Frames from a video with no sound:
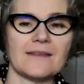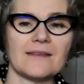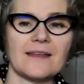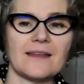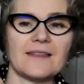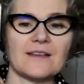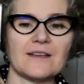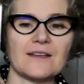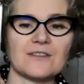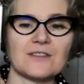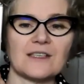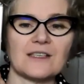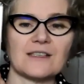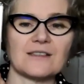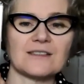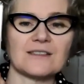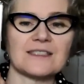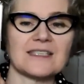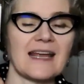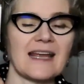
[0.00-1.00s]
there's a
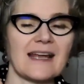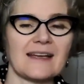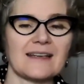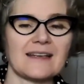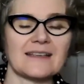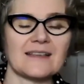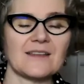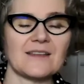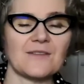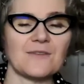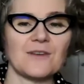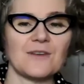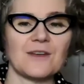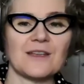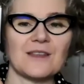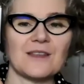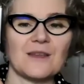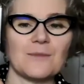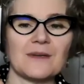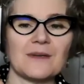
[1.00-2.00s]
little sand in
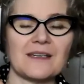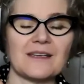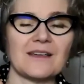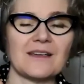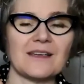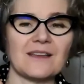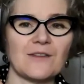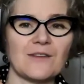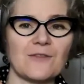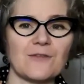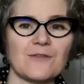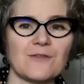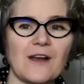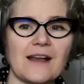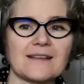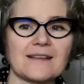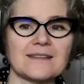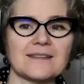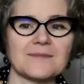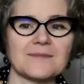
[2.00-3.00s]
the front.